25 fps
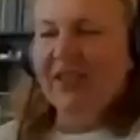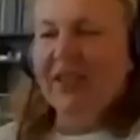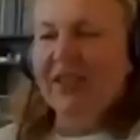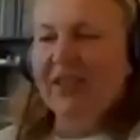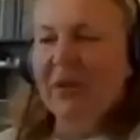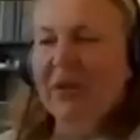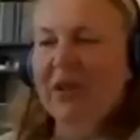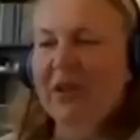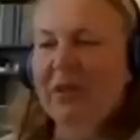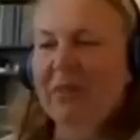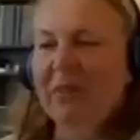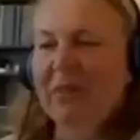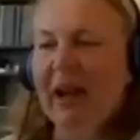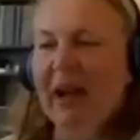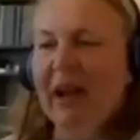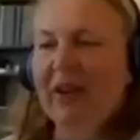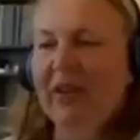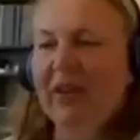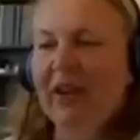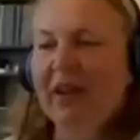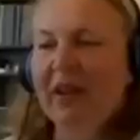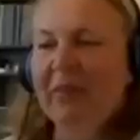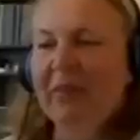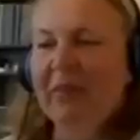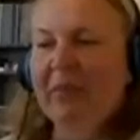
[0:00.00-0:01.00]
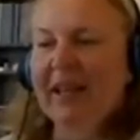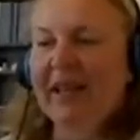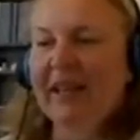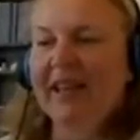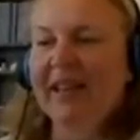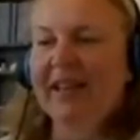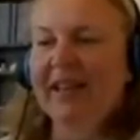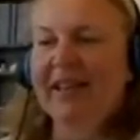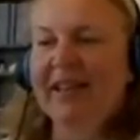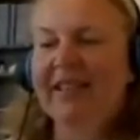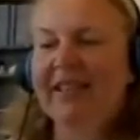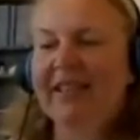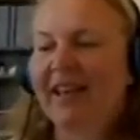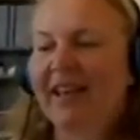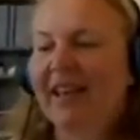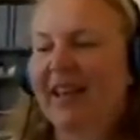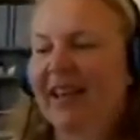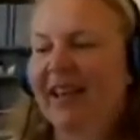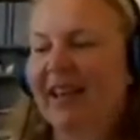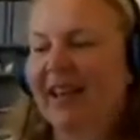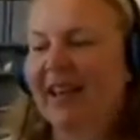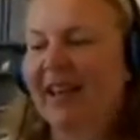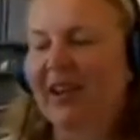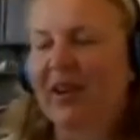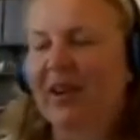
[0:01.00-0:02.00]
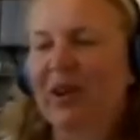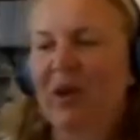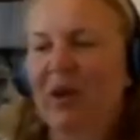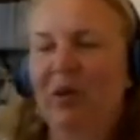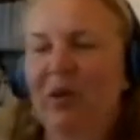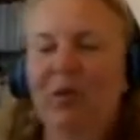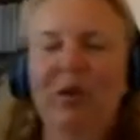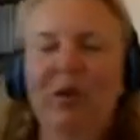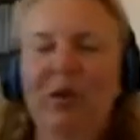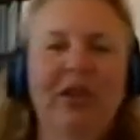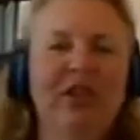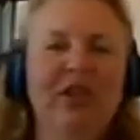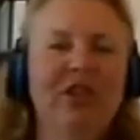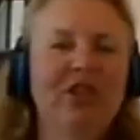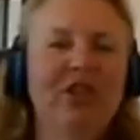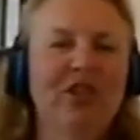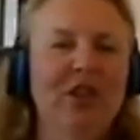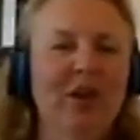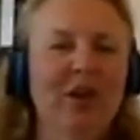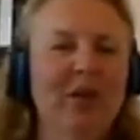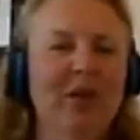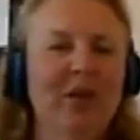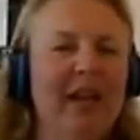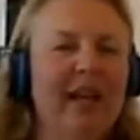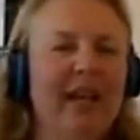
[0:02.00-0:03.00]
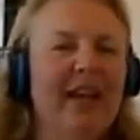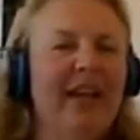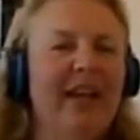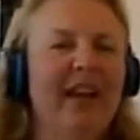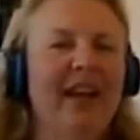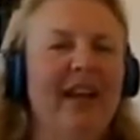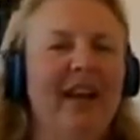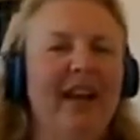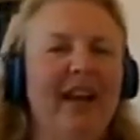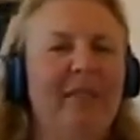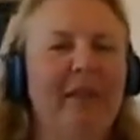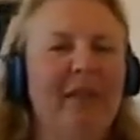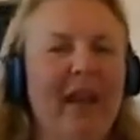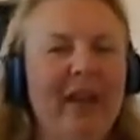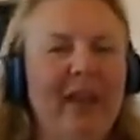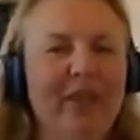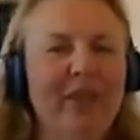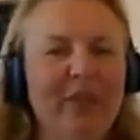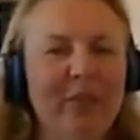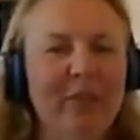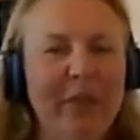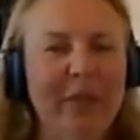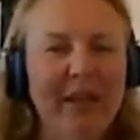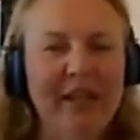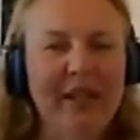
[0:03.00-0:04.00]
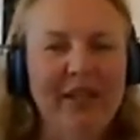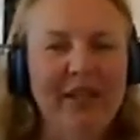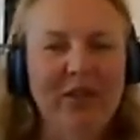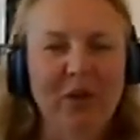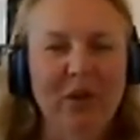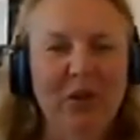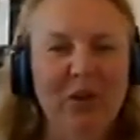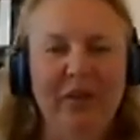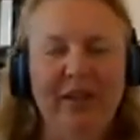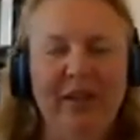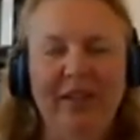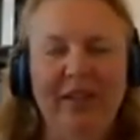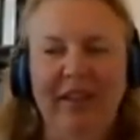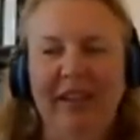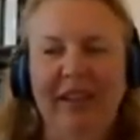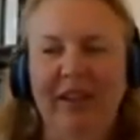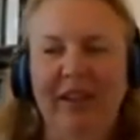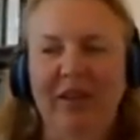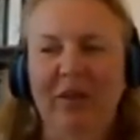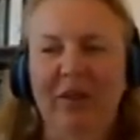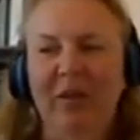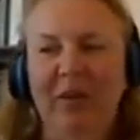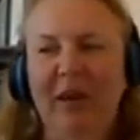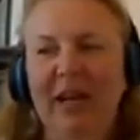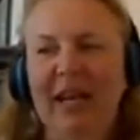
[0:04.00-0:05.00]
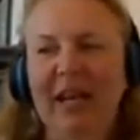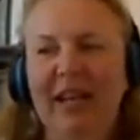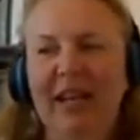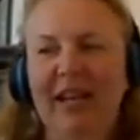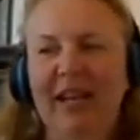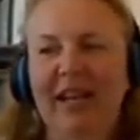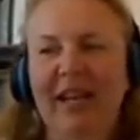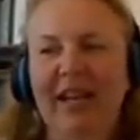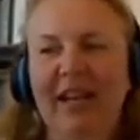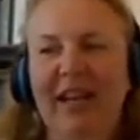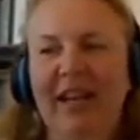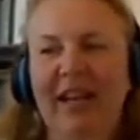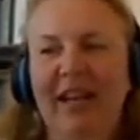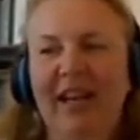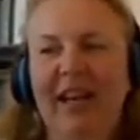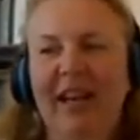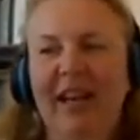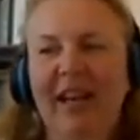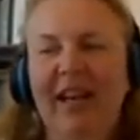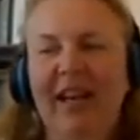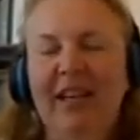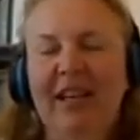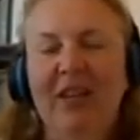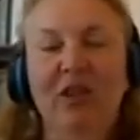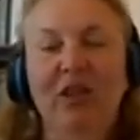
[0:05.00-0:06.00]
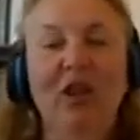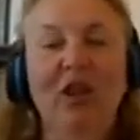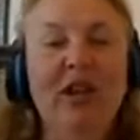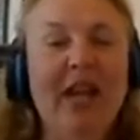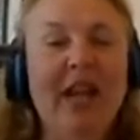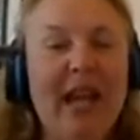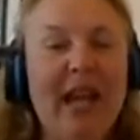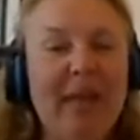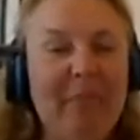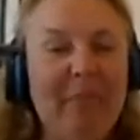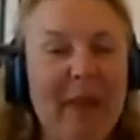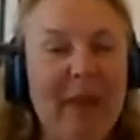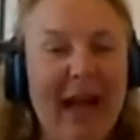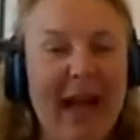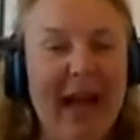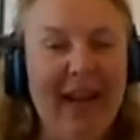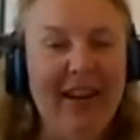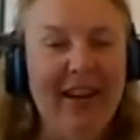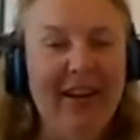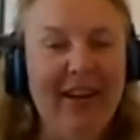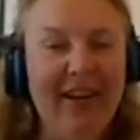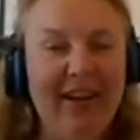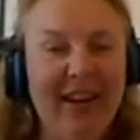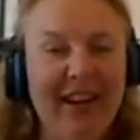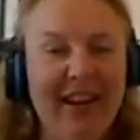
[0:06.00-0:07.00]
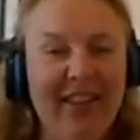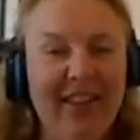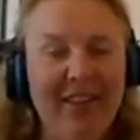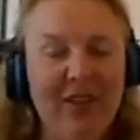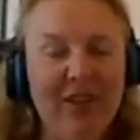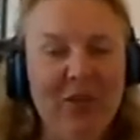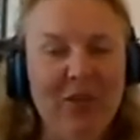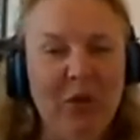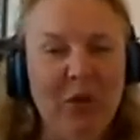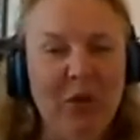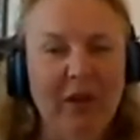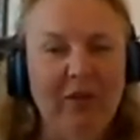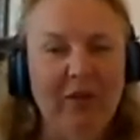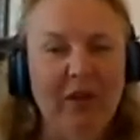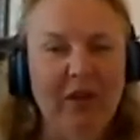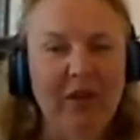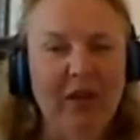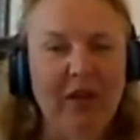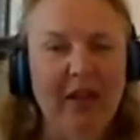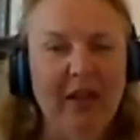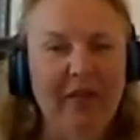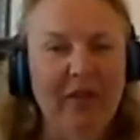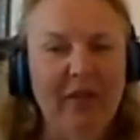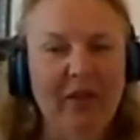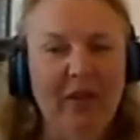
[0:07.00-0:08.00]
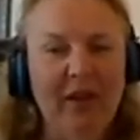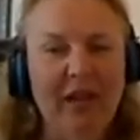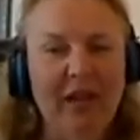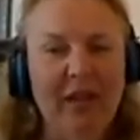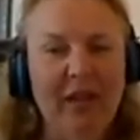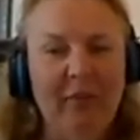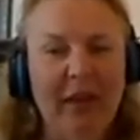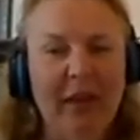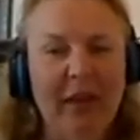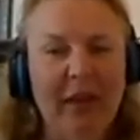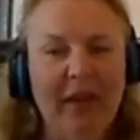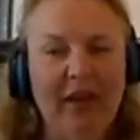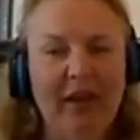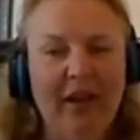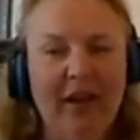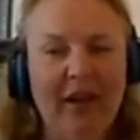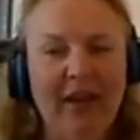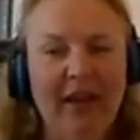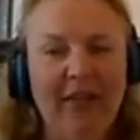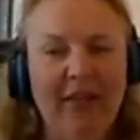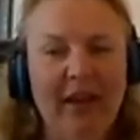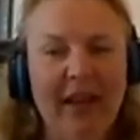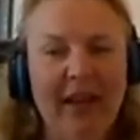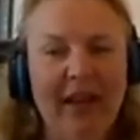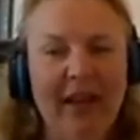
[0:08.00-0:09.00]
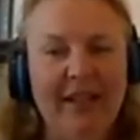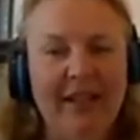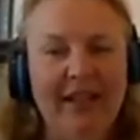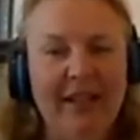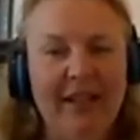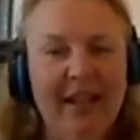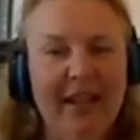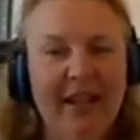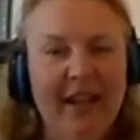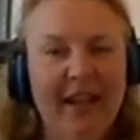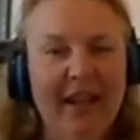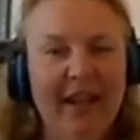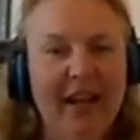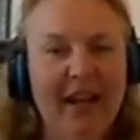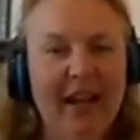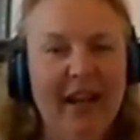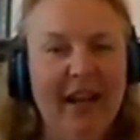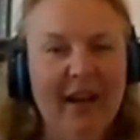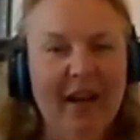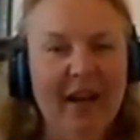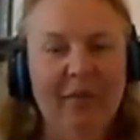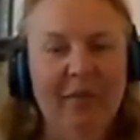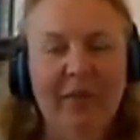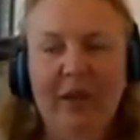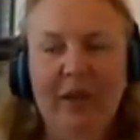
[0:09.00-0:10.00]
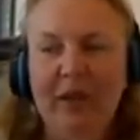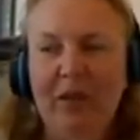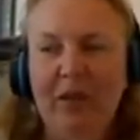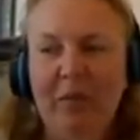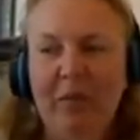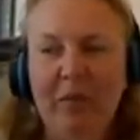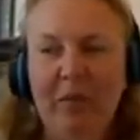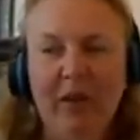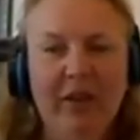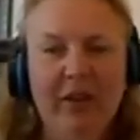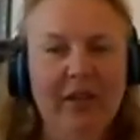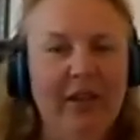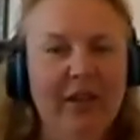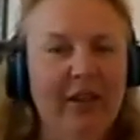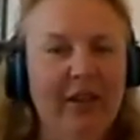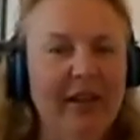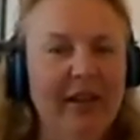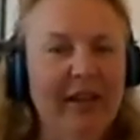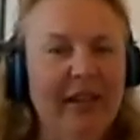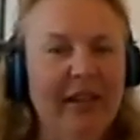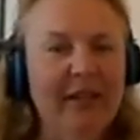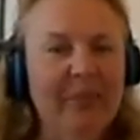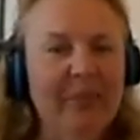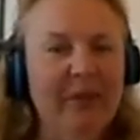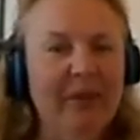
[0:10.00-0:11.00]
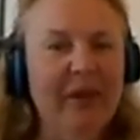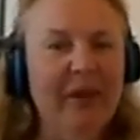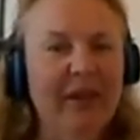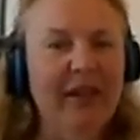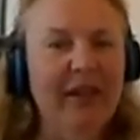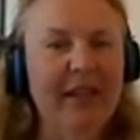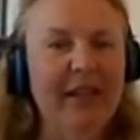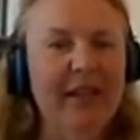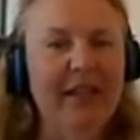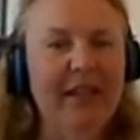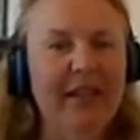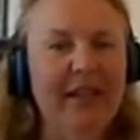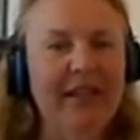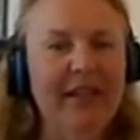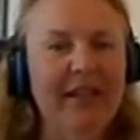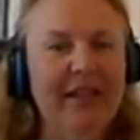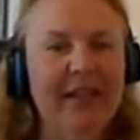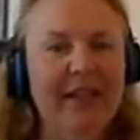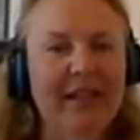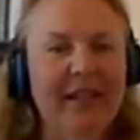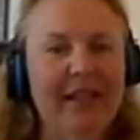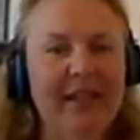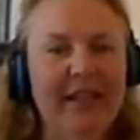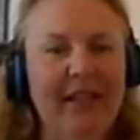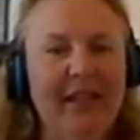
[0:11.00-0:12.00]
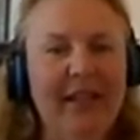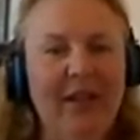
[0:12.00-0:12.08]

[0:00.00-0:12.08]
so inspiring because you're really showing how you've been a servant leader, right? And looking back on the story of your life, looking back on that, the military experience, and